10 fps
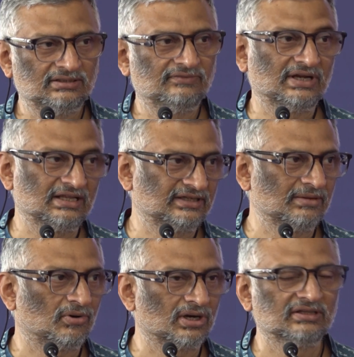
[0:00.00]
when I say
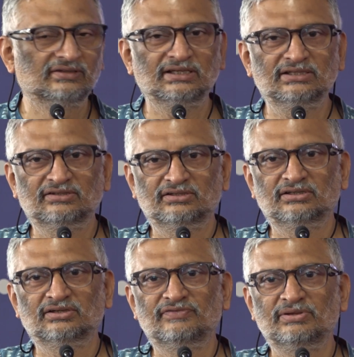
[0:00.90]
modern science,
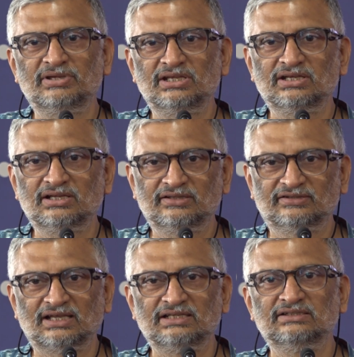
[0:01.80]
we mean
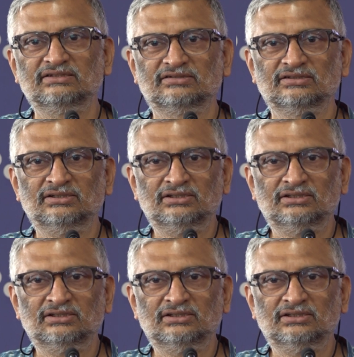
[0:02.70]
science